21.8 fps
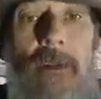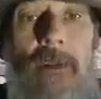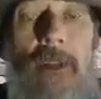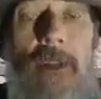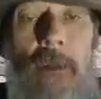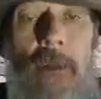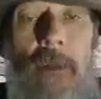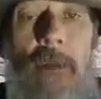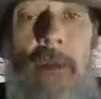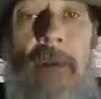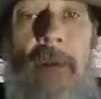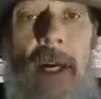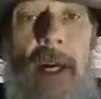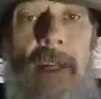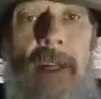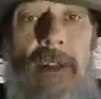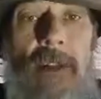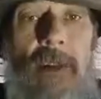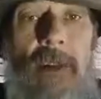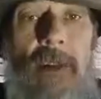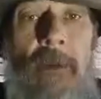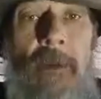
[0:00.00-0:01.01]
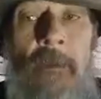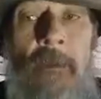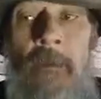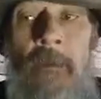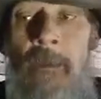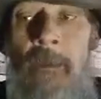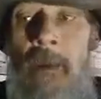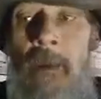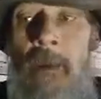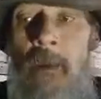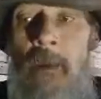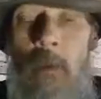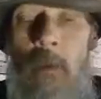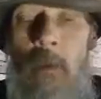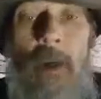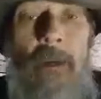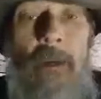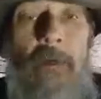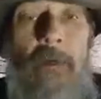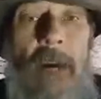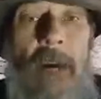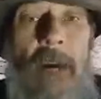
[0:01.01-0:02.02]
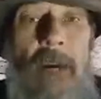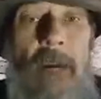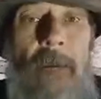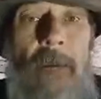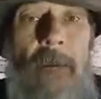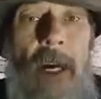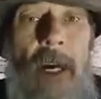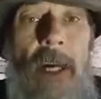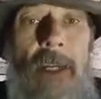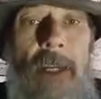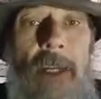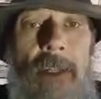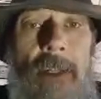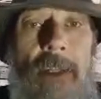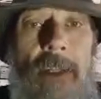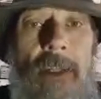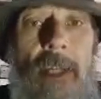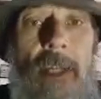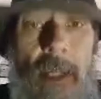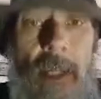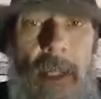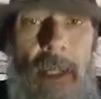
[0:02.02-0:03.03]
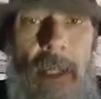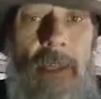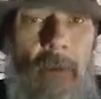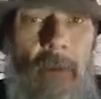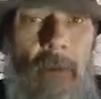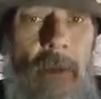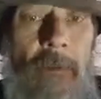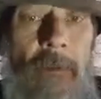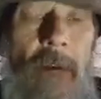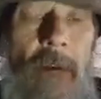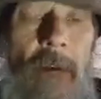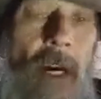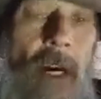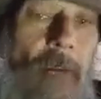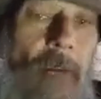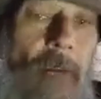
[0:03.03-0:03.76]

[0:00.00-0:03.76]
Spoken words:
supervised. One of 5 guys. He's one of 5,